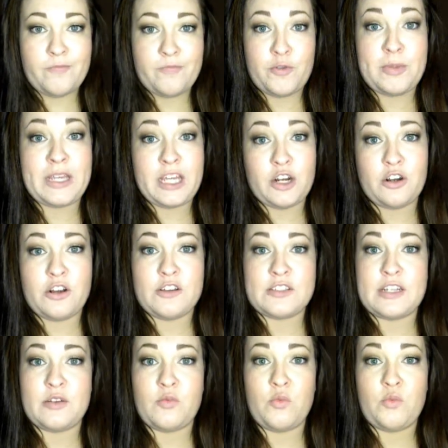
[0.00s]
for beginners,
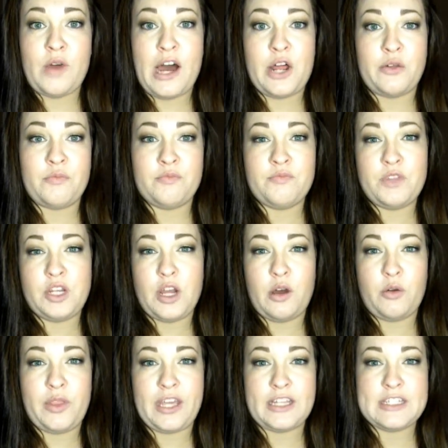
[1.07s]
and how
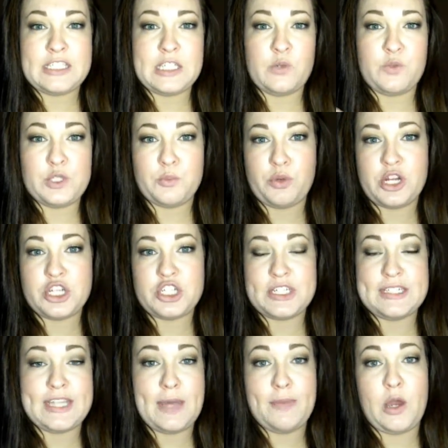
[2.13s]
they can see which
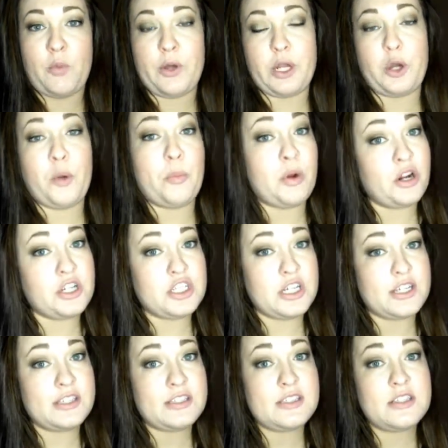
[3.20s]
brushes they might want to go
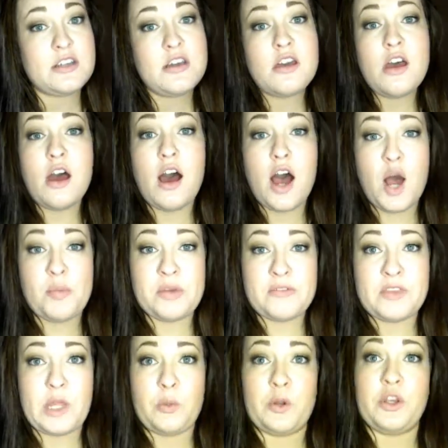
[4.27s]
purchase
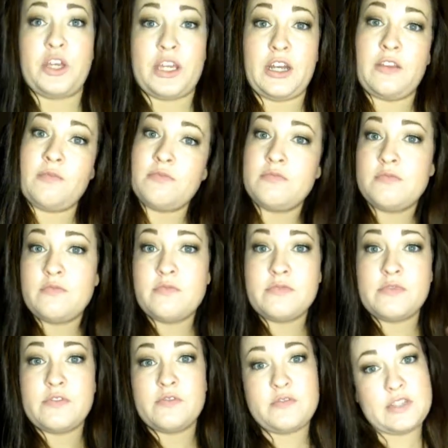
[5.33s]
if they were looking
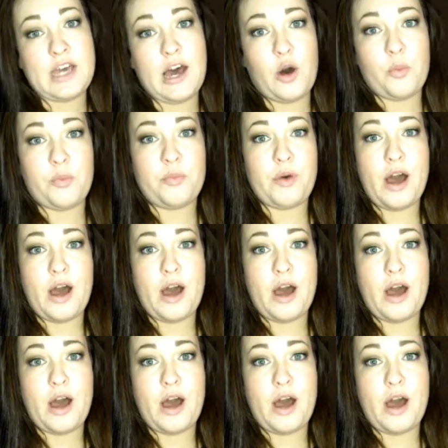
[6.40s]
to help